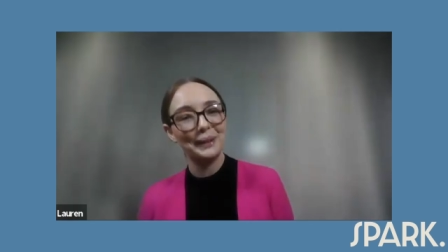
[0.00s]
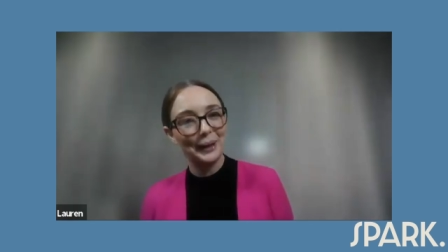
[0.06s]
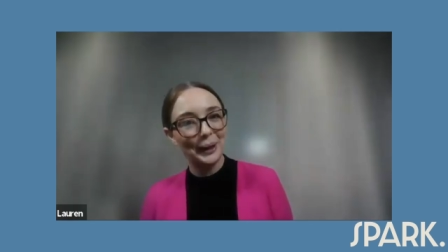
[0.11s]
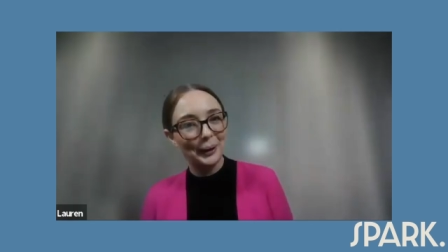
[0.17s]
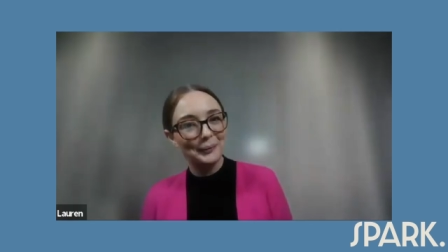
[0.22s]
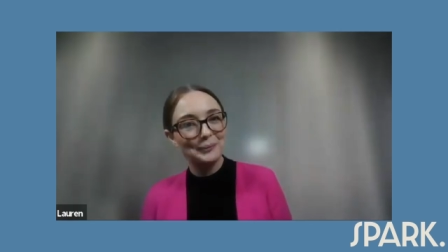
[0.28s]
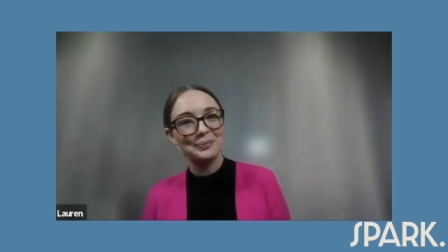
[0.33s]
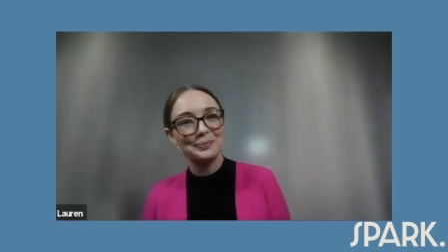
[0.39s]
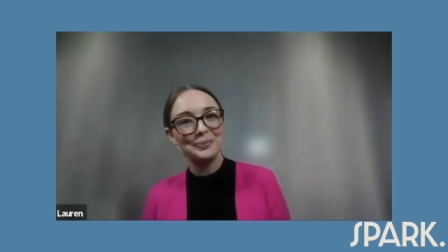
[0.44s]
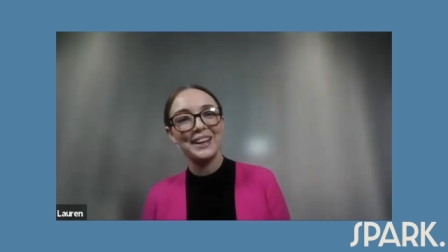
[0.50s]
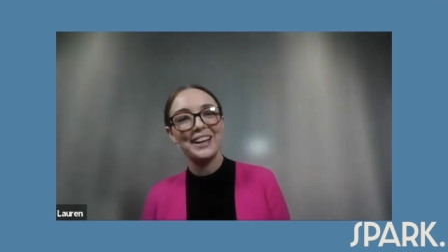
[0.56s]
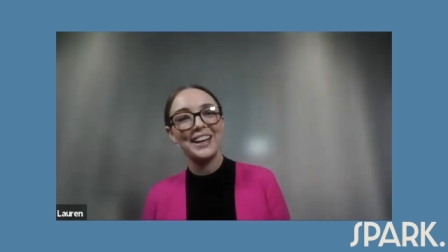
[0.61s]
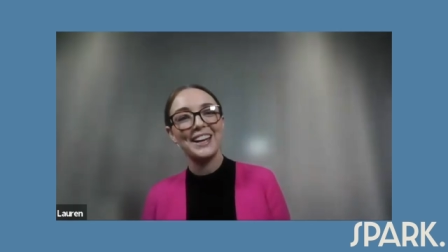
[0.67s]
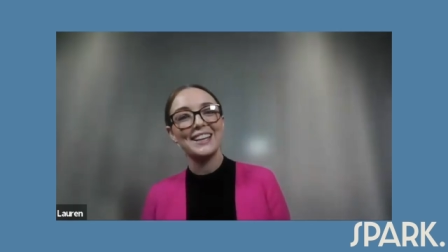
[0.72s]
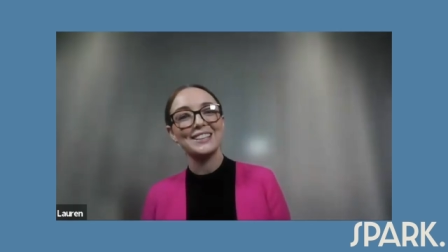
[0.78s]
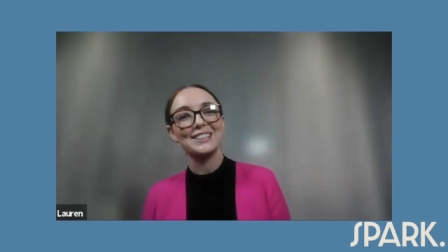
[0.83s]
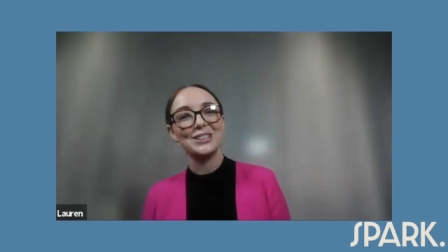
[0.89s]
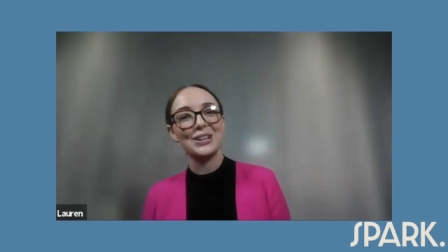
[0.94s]
Yeah,
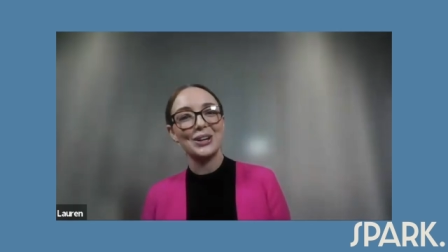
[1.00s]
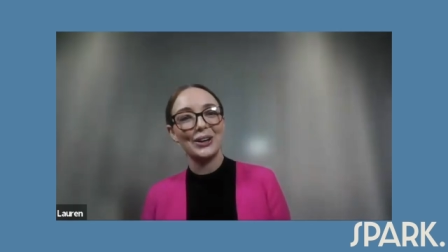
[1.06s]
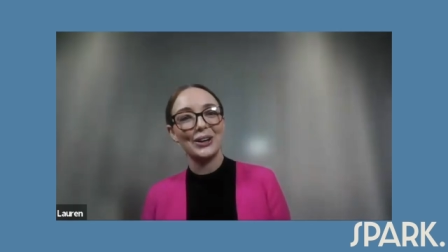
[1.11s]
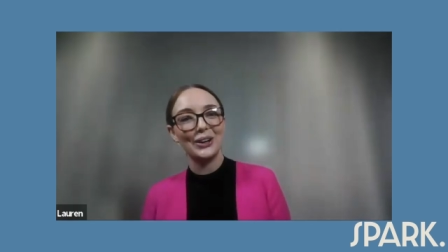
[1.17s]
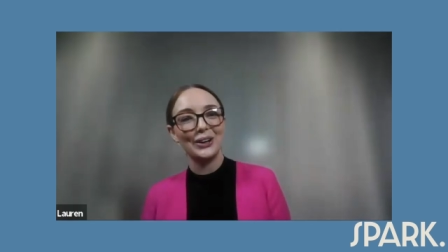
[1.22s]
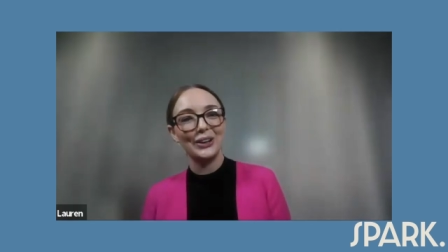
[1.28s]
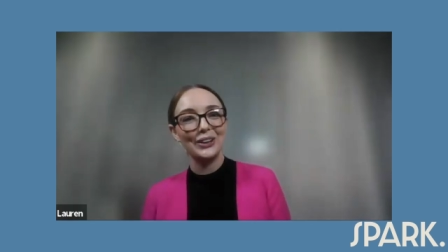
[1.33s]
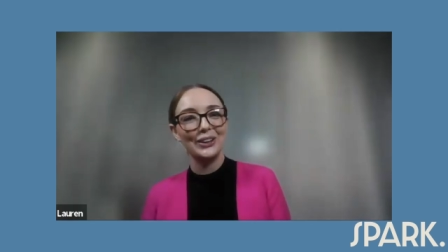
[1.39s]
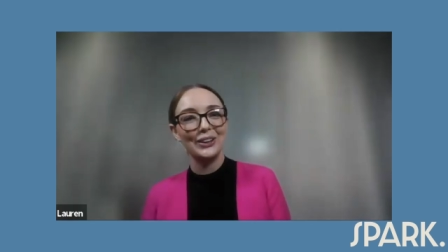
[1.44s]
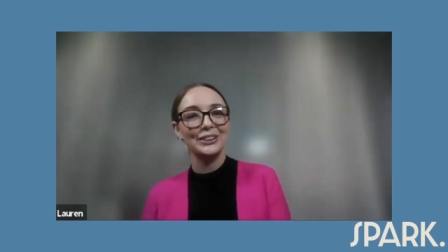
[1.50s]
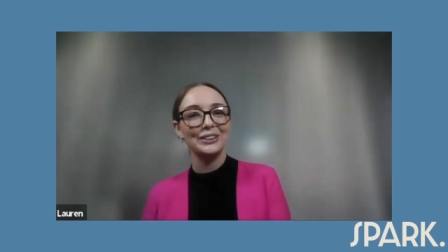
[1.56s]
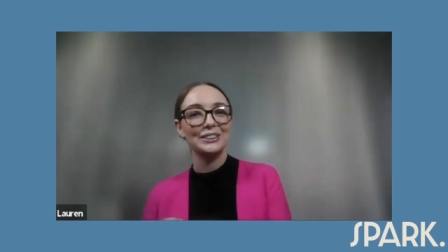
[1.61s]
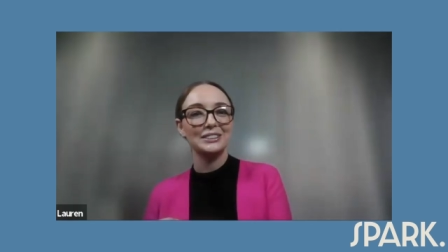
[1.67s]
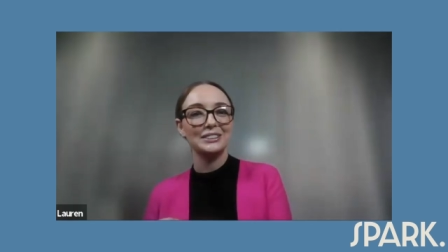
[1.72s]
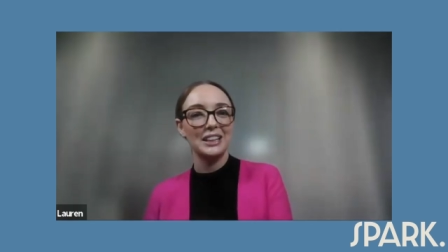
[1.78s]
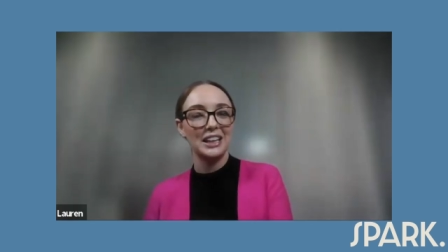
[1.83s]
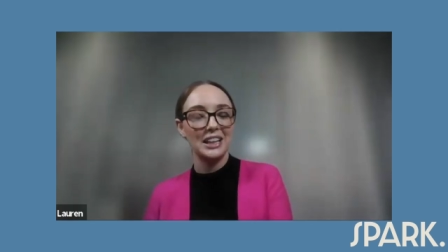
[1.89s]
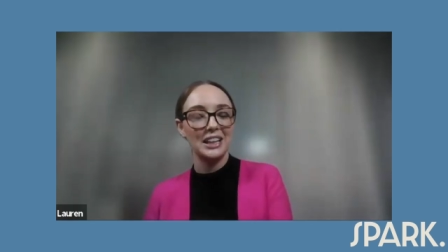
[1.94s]
yeah. So
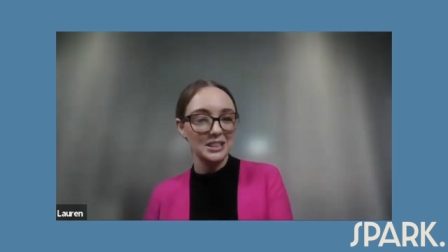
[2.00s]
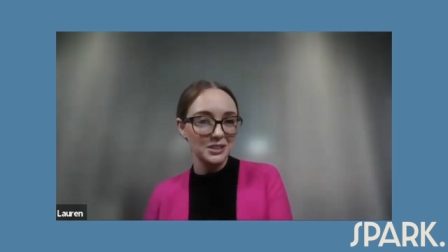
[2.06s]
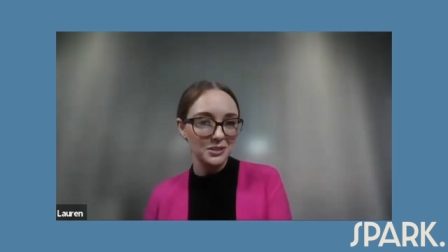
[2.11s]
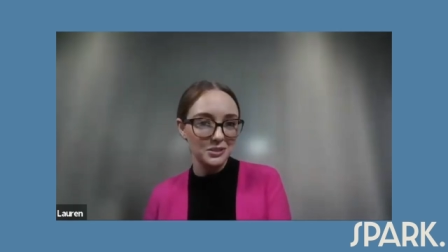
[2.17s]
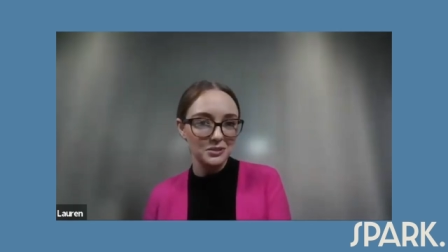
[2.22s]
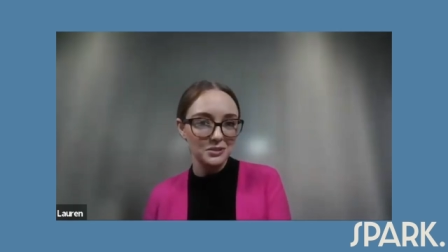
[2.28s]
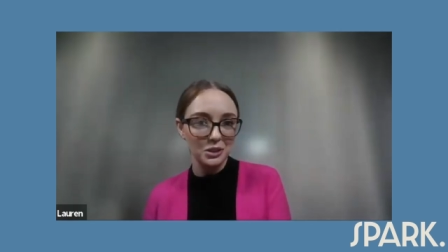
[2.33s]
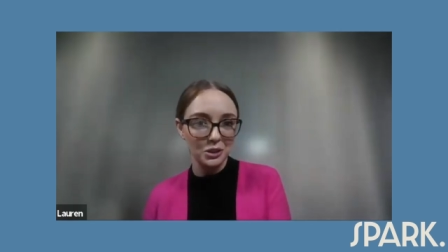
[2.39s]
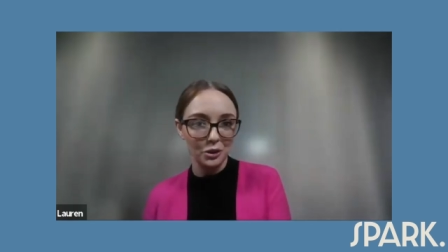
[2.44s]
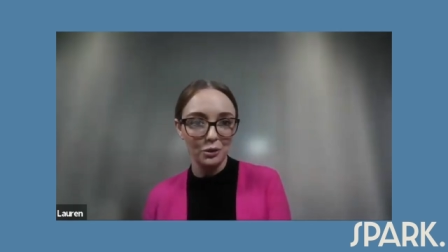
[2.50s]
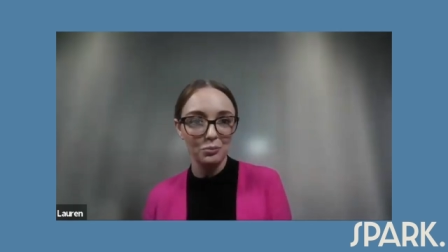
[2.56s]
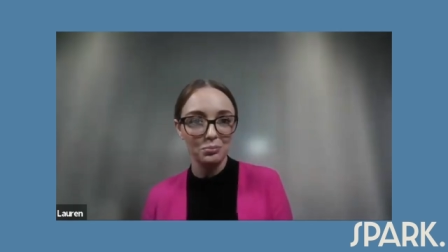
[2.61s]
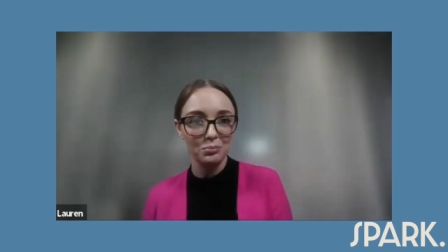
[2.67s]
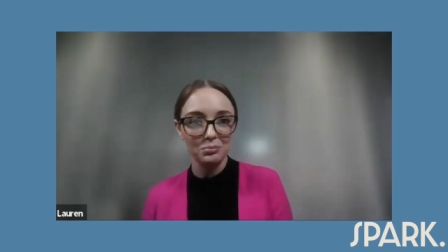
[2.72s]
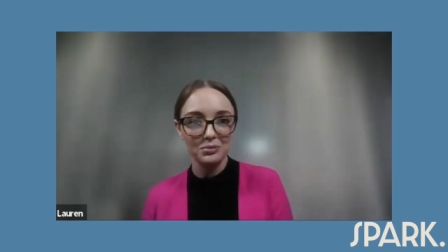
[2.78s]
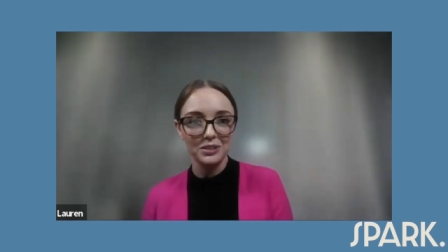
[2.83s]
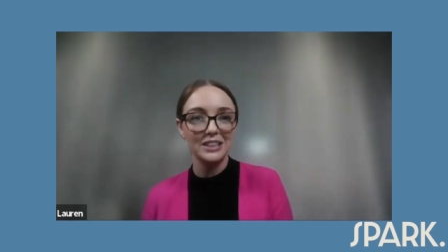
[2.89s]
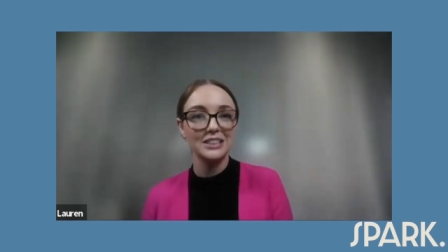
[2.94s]
he's you know
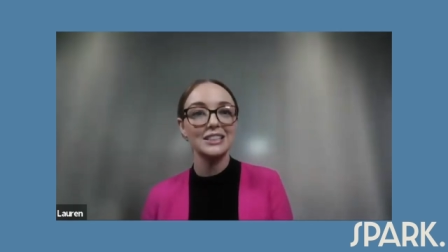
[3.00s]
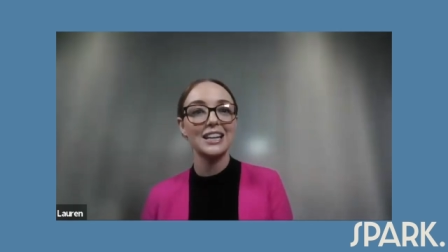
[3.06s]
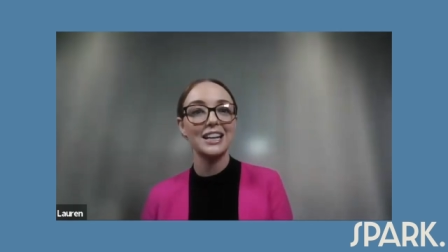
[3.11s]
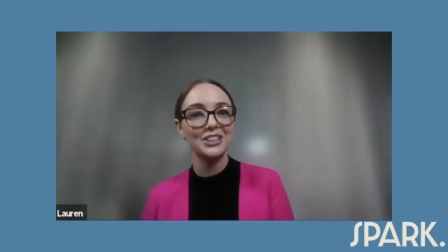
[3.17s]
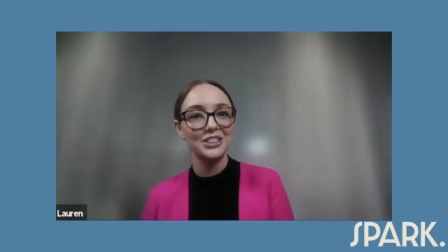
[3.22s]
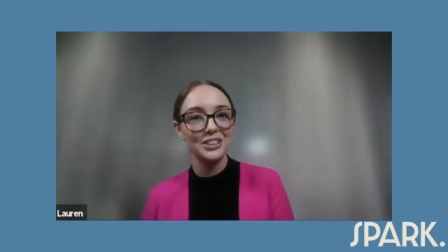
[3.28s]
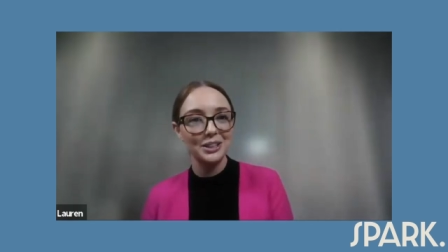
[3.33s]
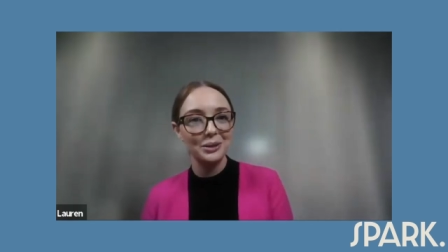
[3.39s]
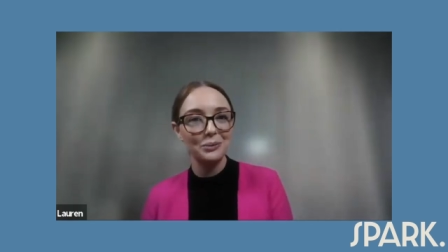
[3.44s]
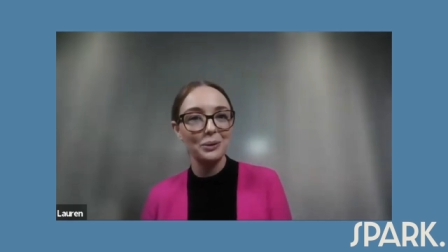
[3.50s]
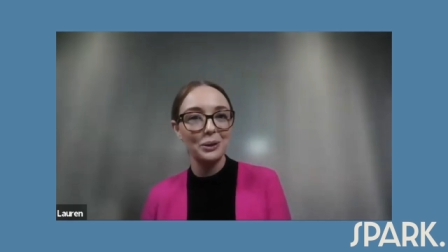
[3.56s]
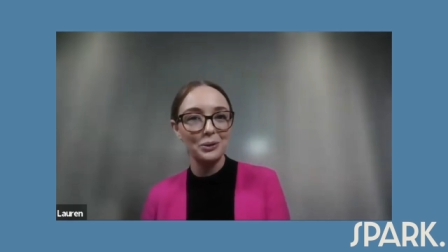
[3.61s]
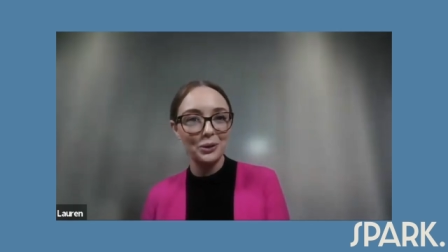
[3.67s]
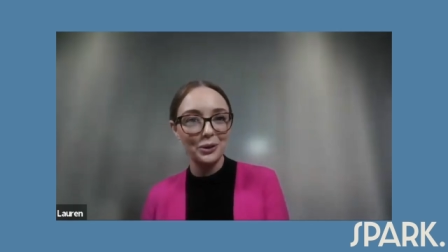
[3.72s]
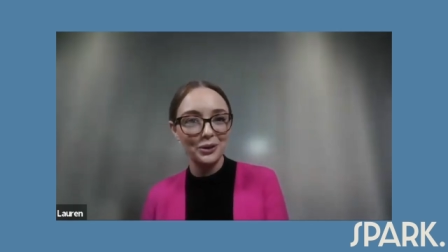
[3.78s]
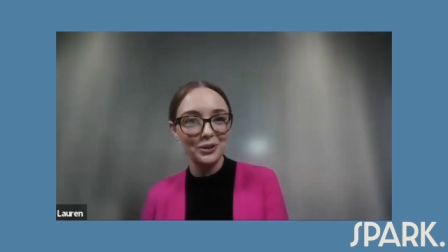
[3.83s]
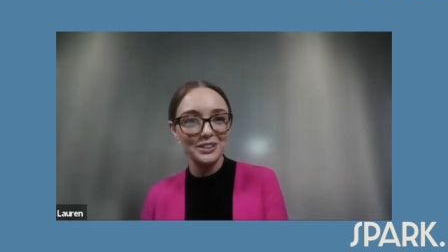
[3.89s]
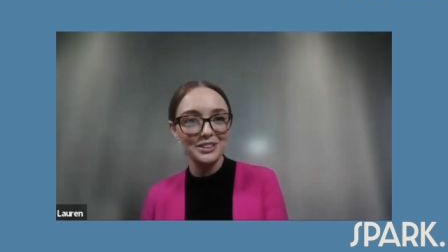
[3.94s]
internationally well
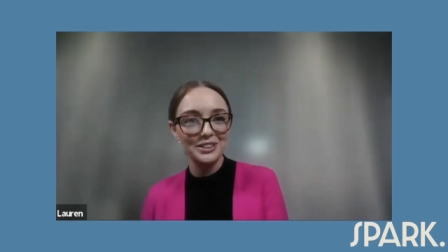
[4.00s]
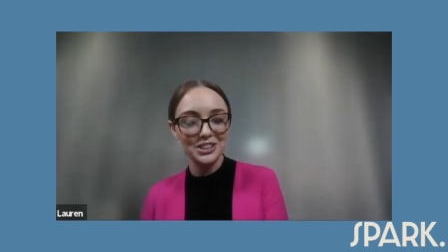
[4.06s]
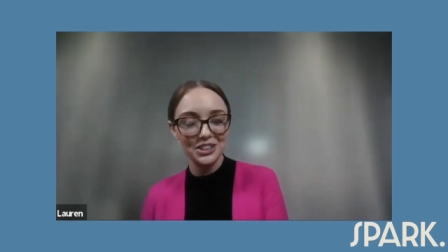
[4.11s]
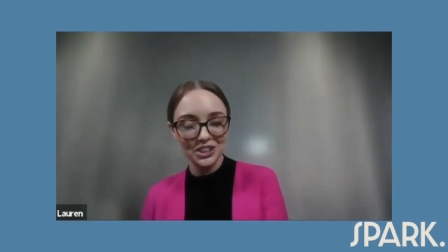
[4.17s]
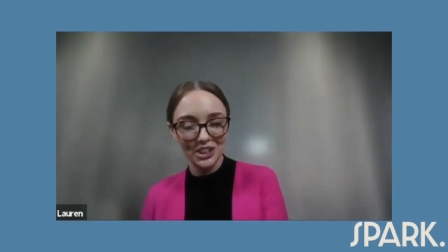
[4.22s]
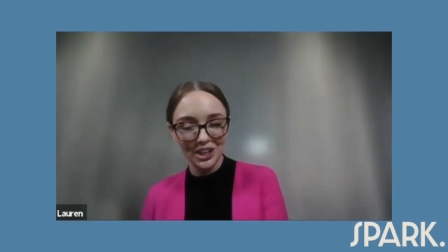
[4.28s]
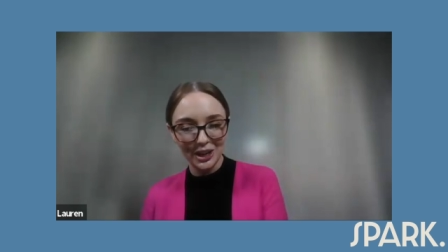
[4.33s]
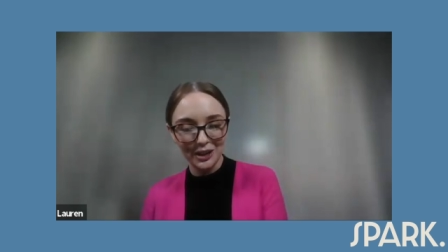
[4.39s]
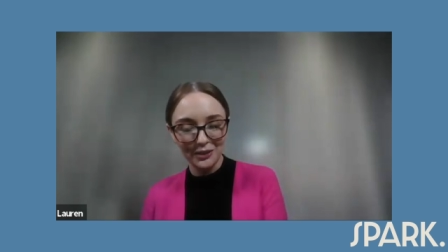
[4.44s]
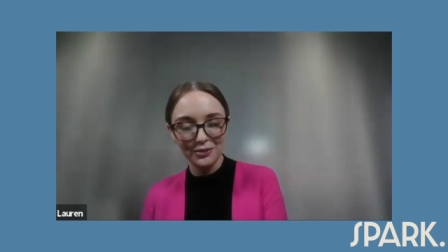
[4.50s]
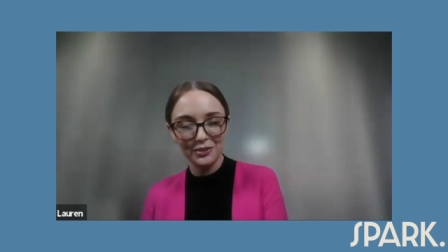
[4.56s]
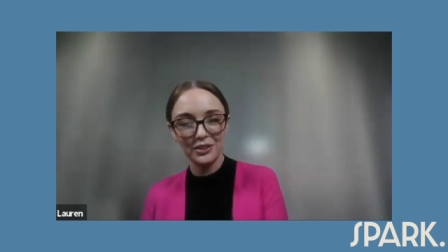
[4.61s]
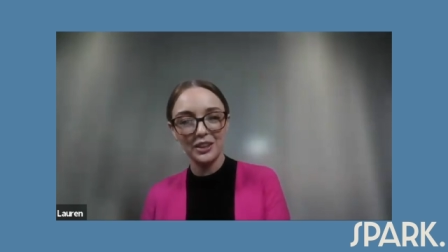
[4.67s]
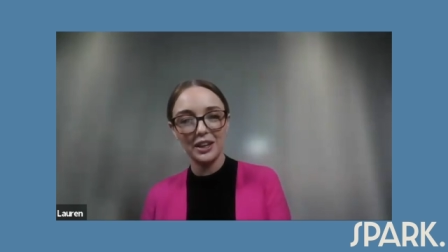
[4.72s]
known as a chef.